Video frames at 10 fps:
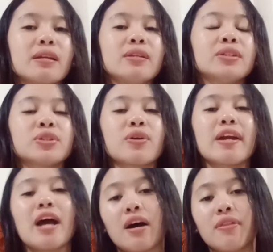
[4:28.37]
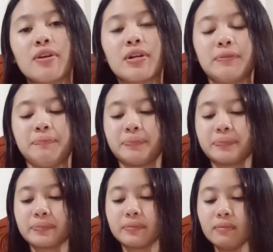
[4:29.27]
destroy other.
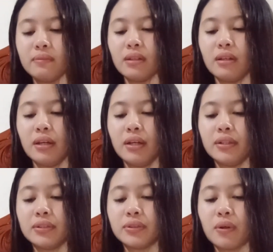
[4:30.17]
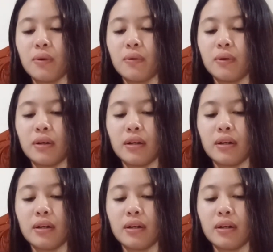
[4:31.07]
So